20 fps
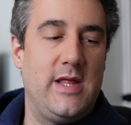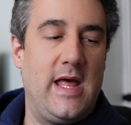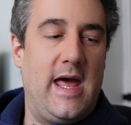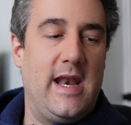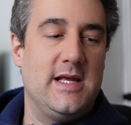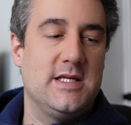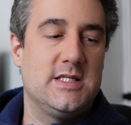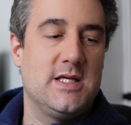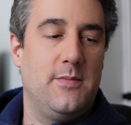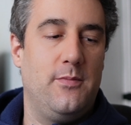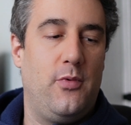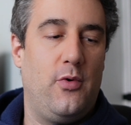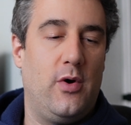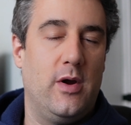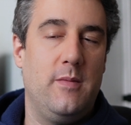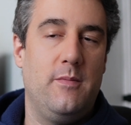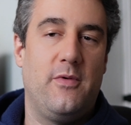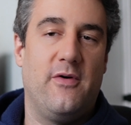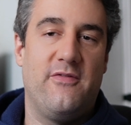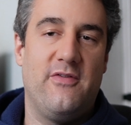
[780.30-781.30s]
that at some
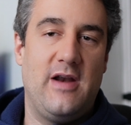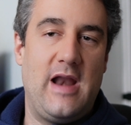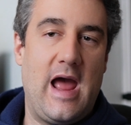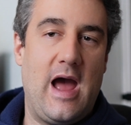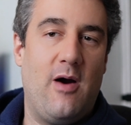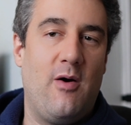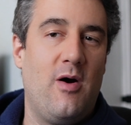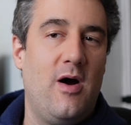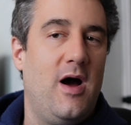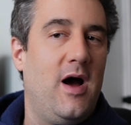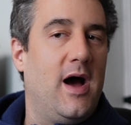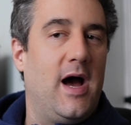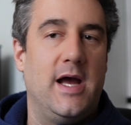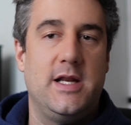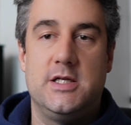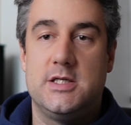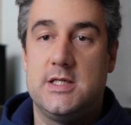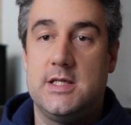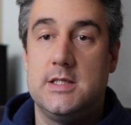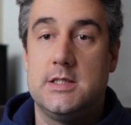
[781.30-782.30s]
point, but for now, I
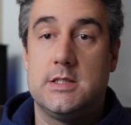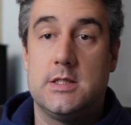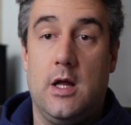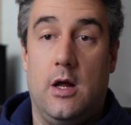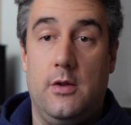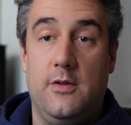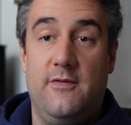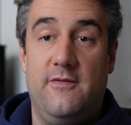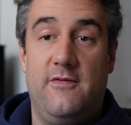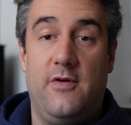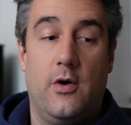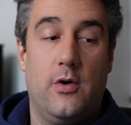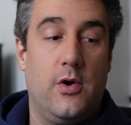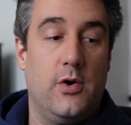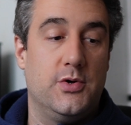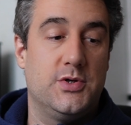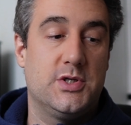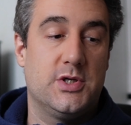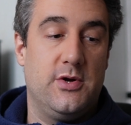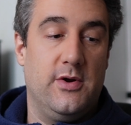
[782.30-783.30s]
just installed the
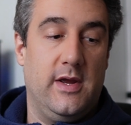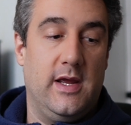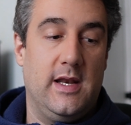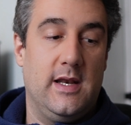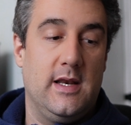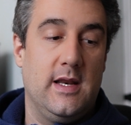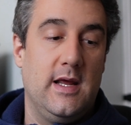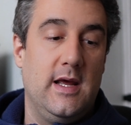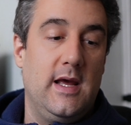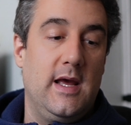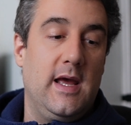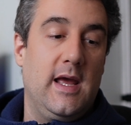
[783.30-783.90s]
Voco Screen.